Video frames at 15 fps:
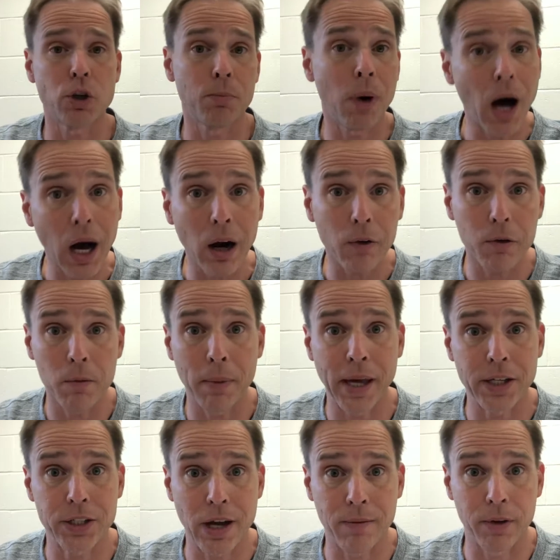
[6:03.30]

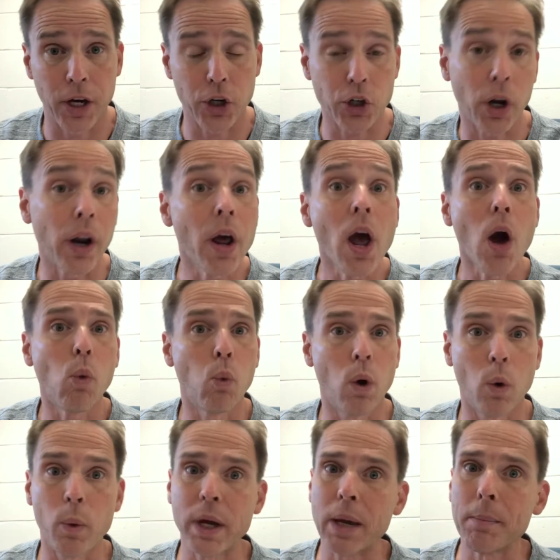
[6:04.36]
topography-based definition. Where
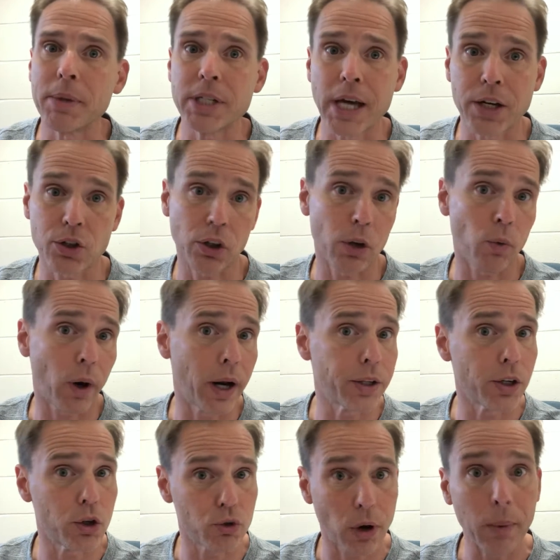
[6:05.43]
we can potentially run
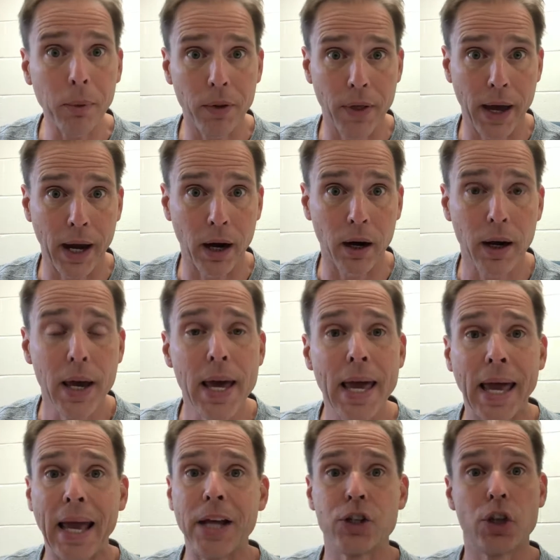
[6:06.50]
into trouble there
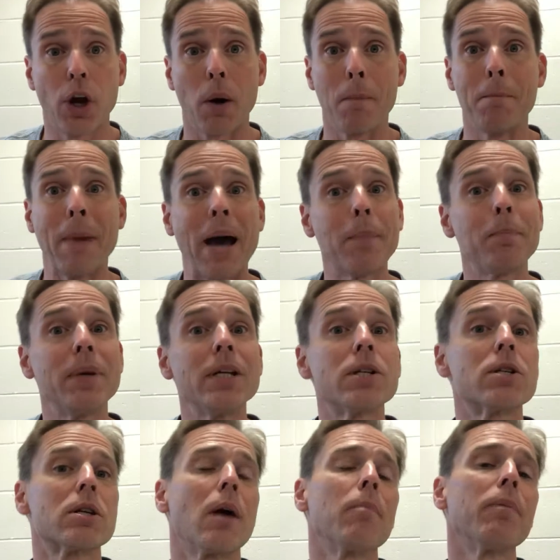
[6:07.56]
is there might be
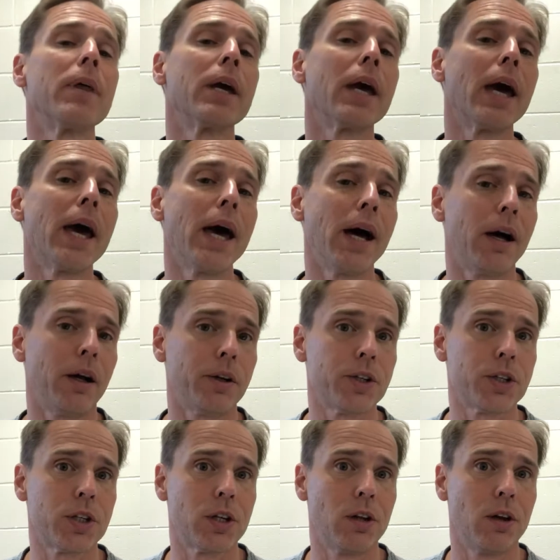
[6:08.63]
something
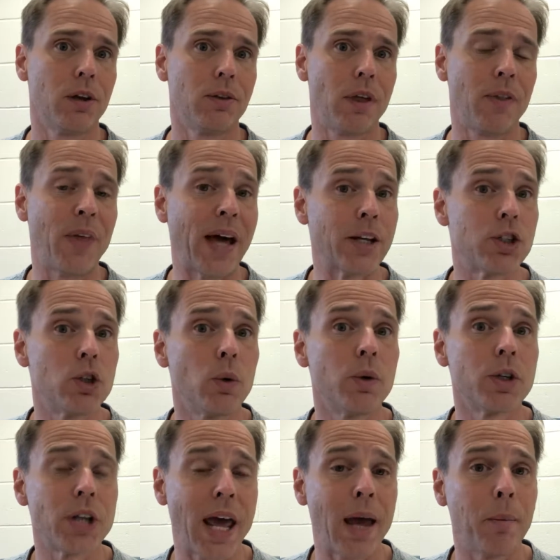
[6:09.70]
else that
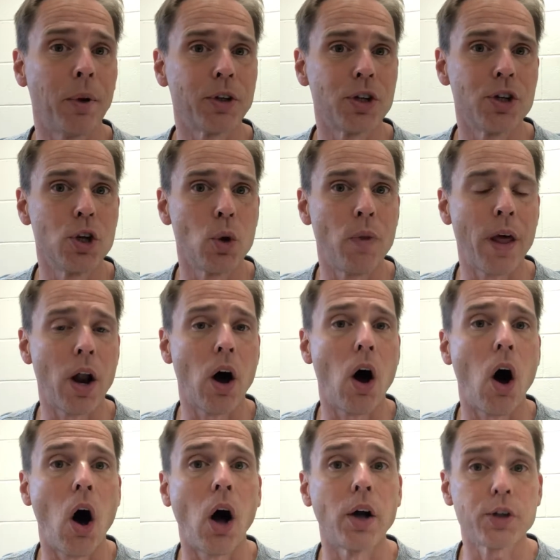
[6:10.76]
student's able to do that
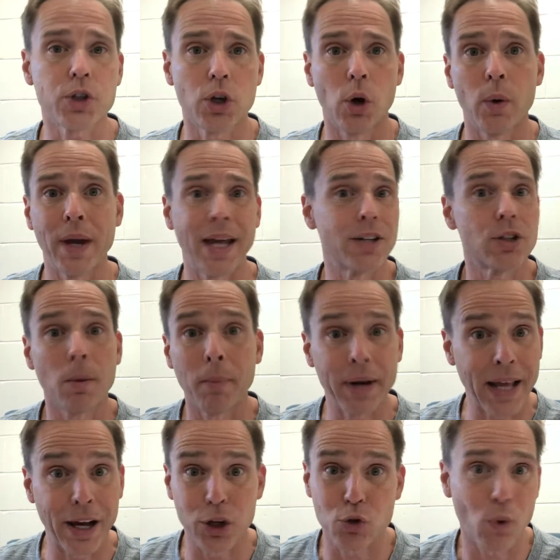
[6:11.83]
also gets
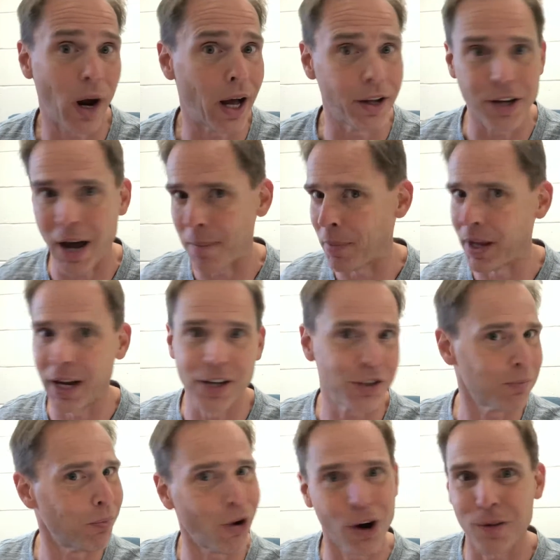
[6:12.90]
somebody else riled up that
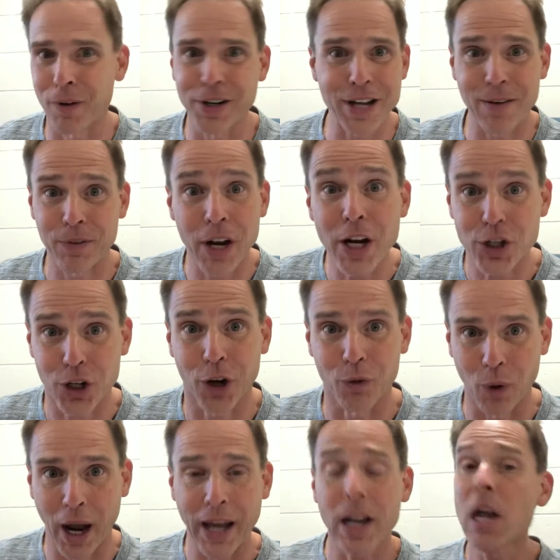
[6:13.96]
isn't part of our definition,
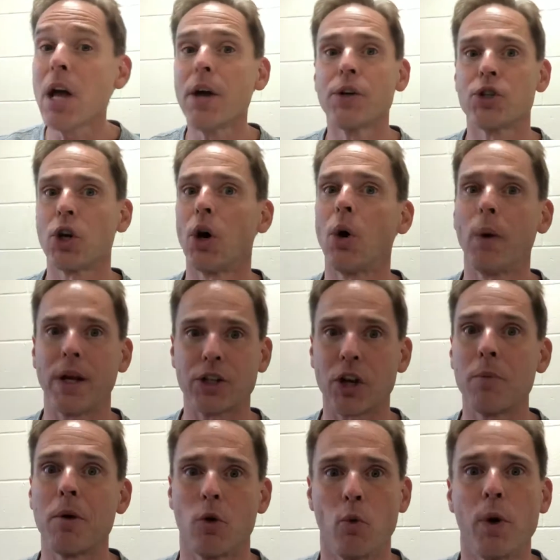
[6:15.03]
right? So it's
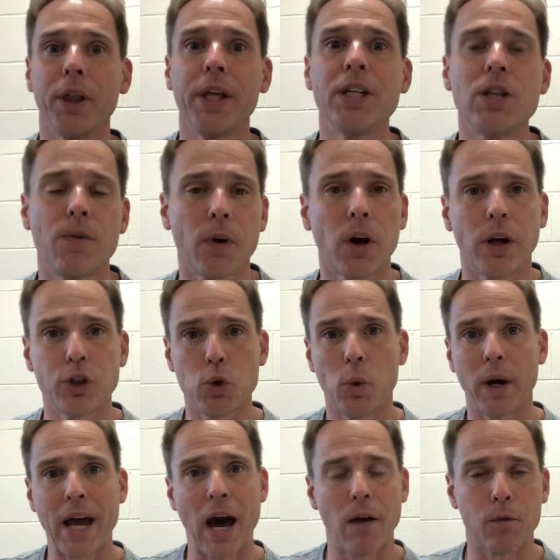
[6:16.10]
going to be really difficult to
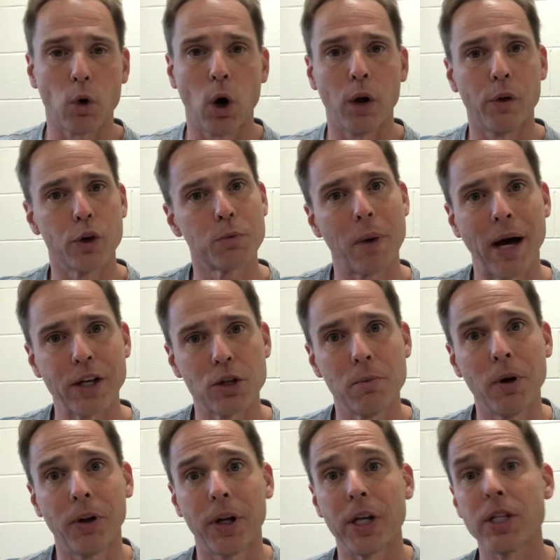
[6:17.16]
account for all those
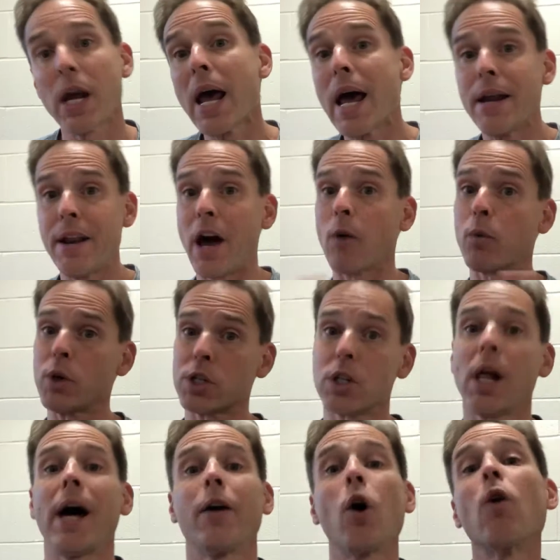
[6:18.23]
possibilities. Now, if we
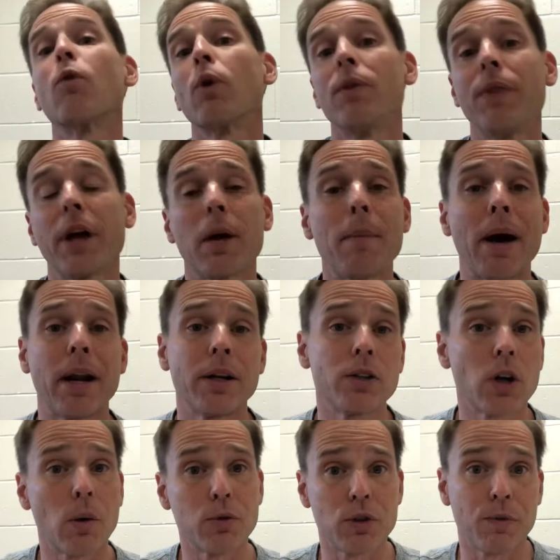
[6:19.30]
slide over and think about it in
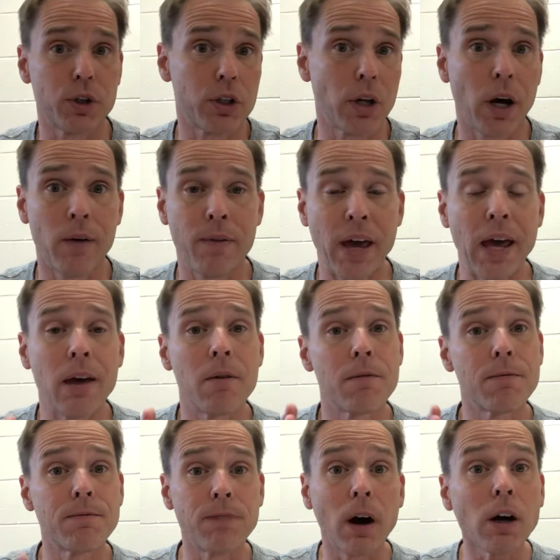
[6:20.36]
terms of a
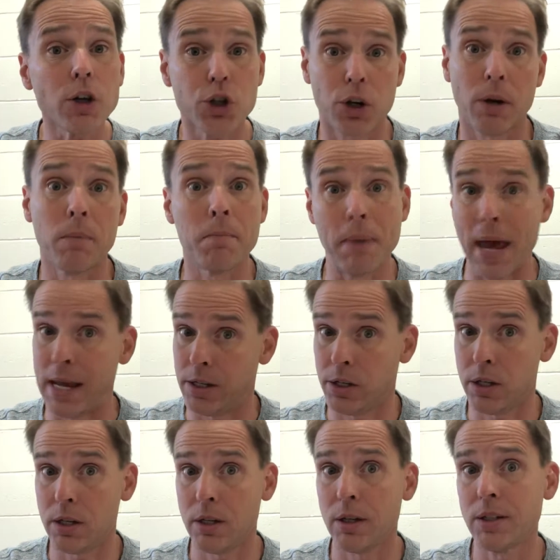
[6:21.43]

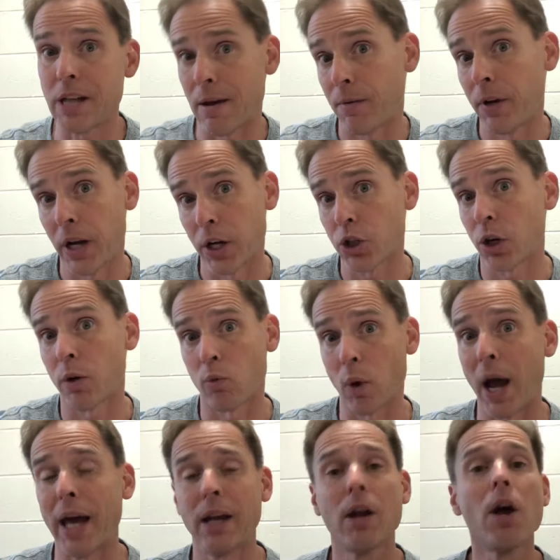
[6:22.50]
function-based definition,
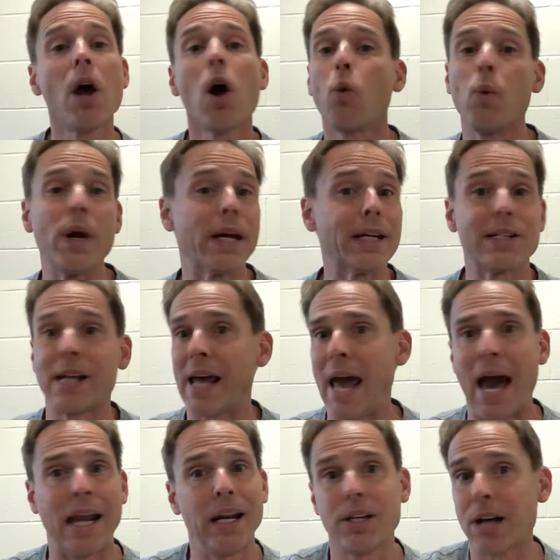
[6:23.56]
right? We can say
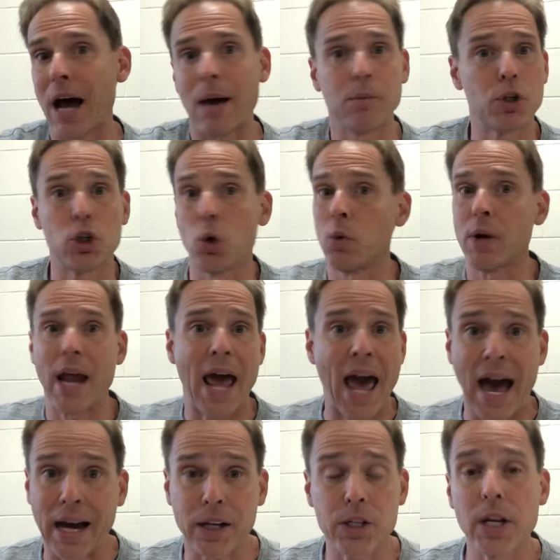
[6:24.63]
anytime student
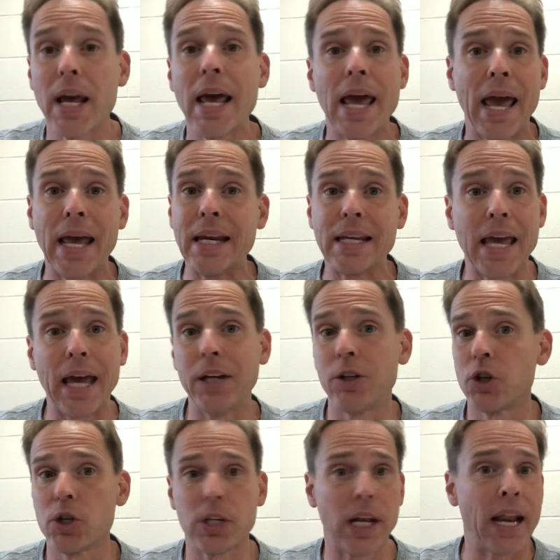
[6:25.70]
X
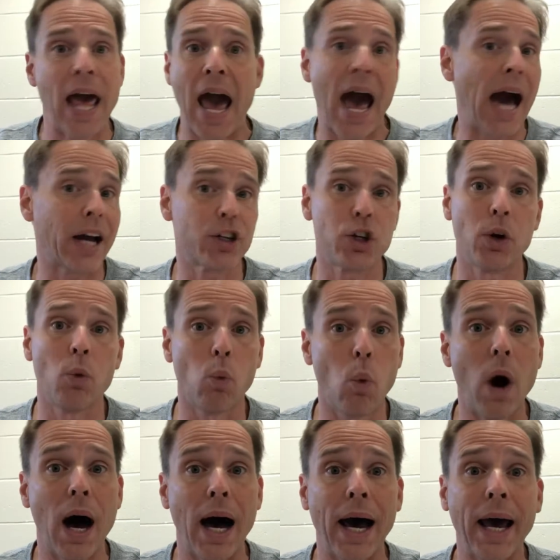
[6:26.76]
engages in action
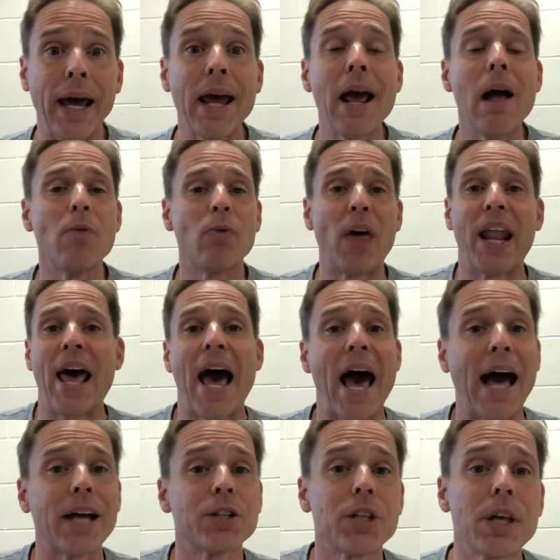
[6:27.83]
Y that
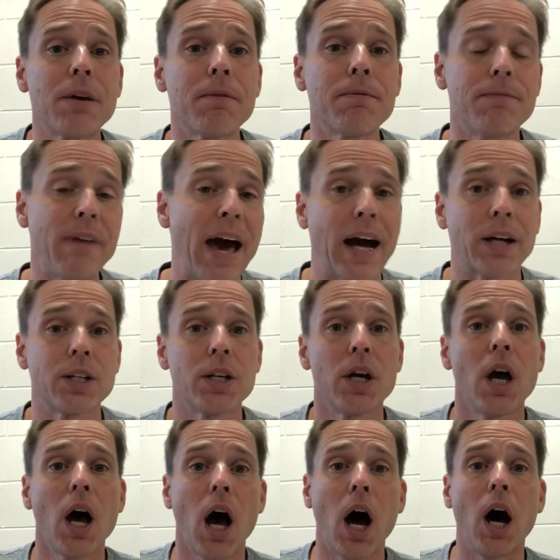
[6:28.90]
has the effect
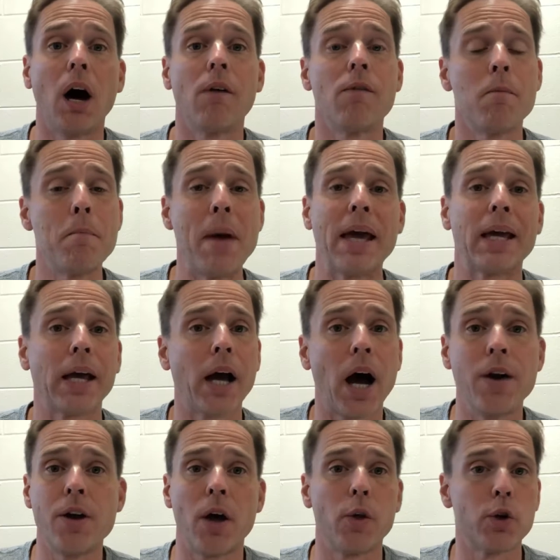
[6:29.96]
of making
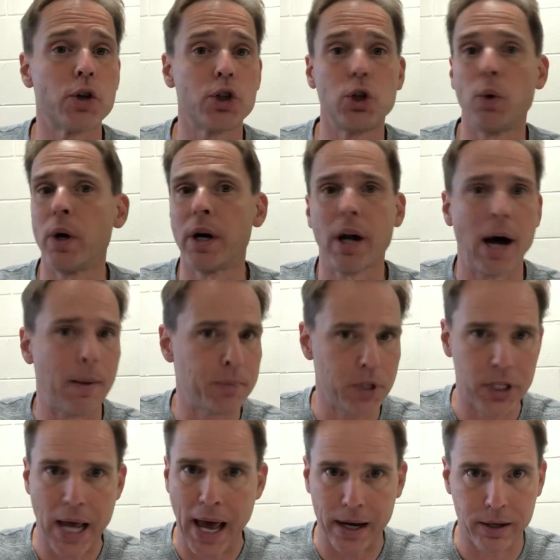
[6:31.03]
another student
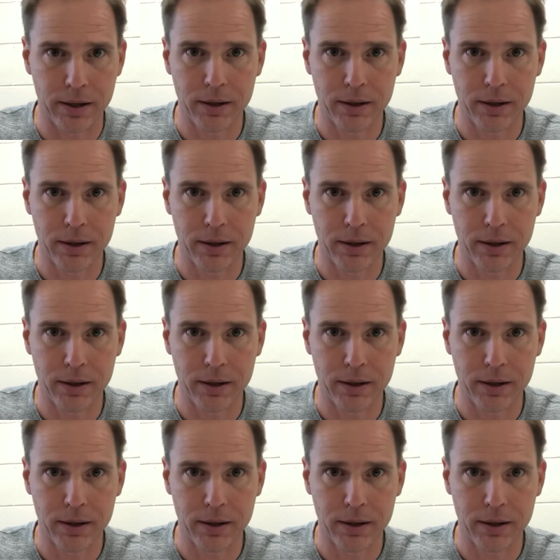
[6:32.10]
upset,